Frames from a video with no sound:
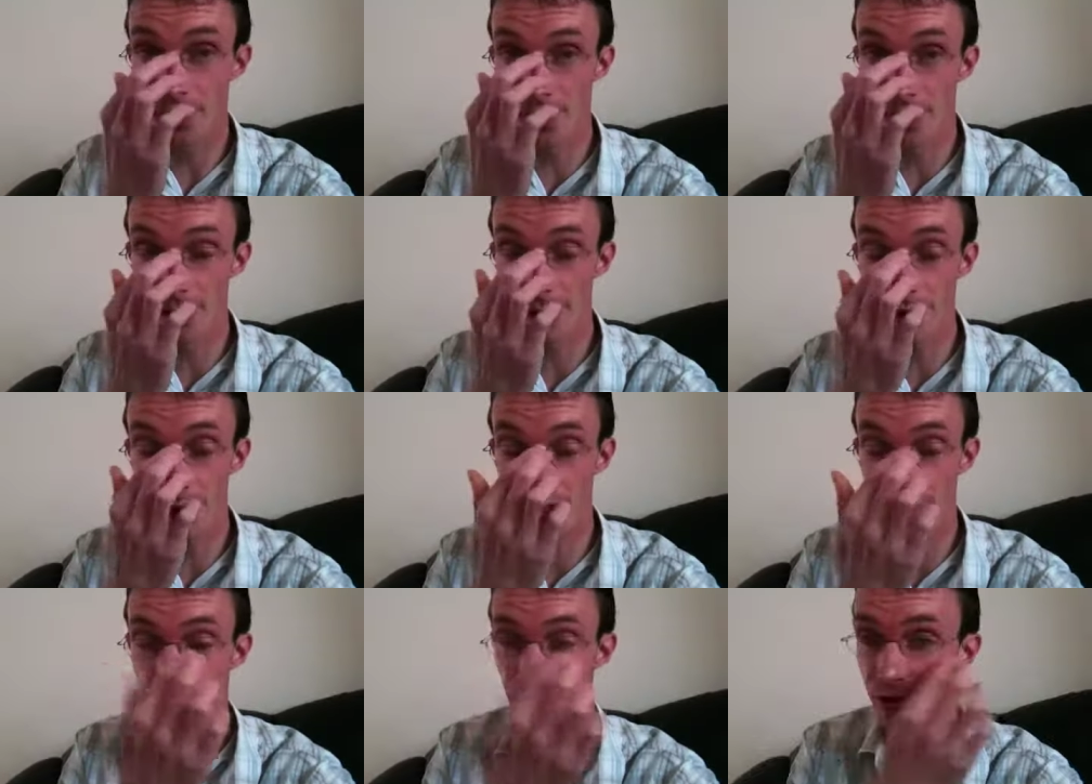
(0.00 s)
like
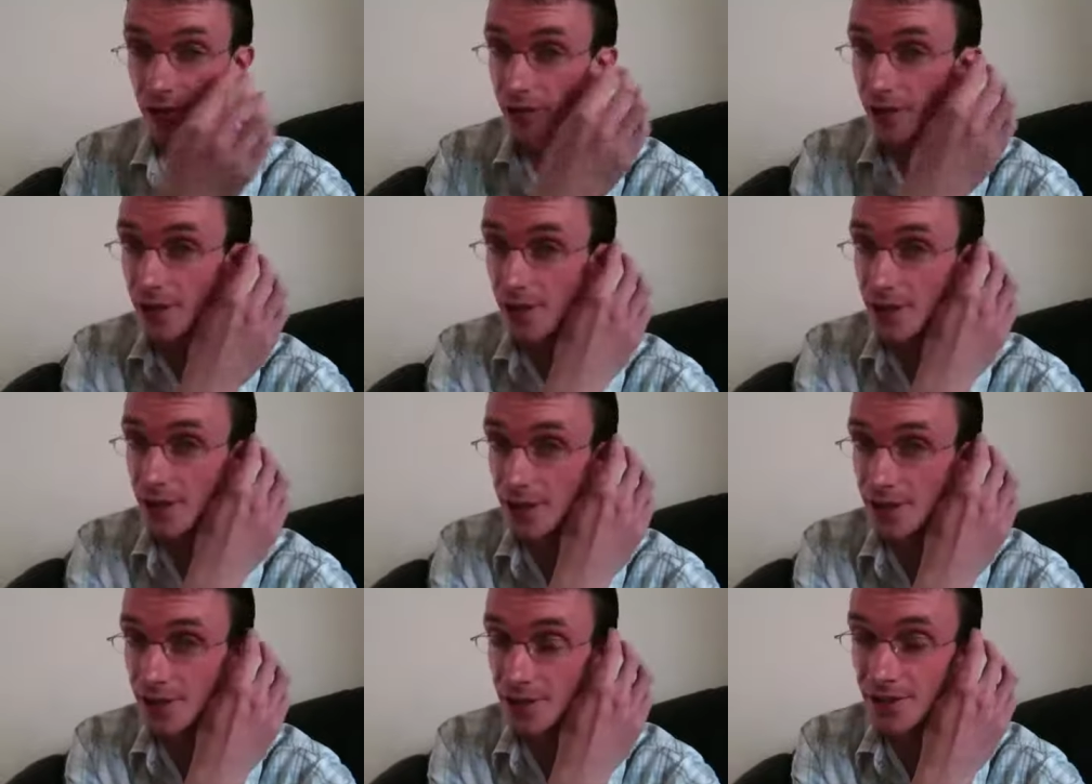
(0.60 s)
green
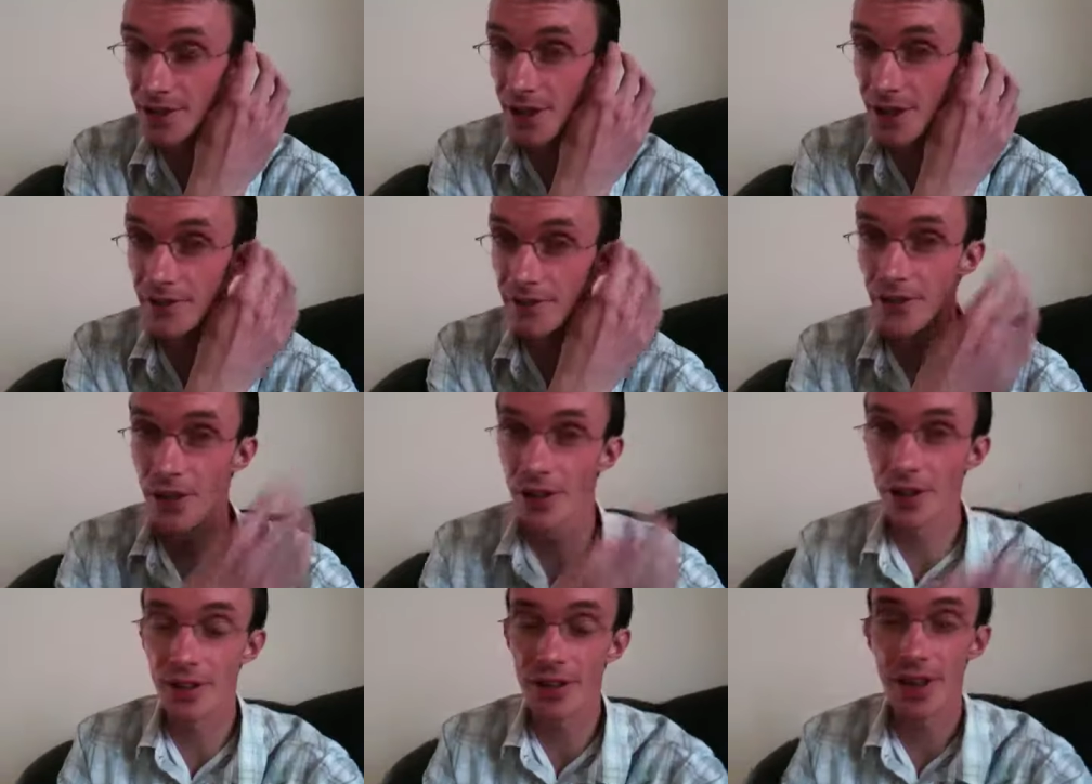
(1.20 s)
screening and
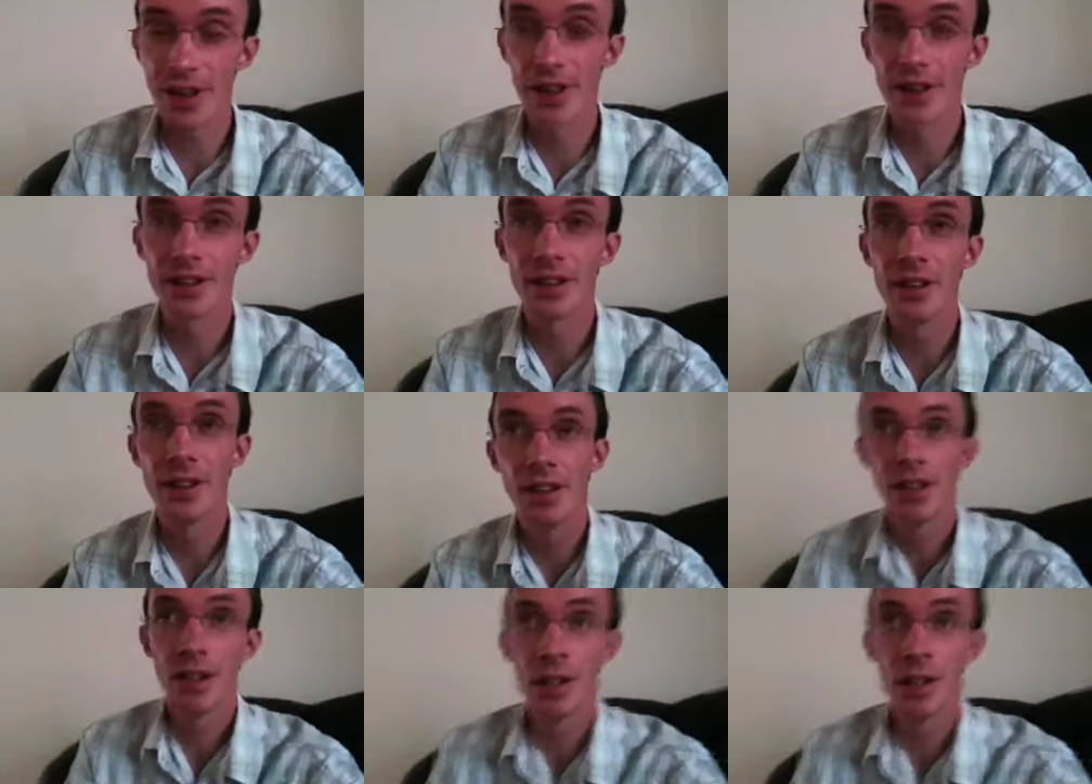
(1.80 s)
stuff like that.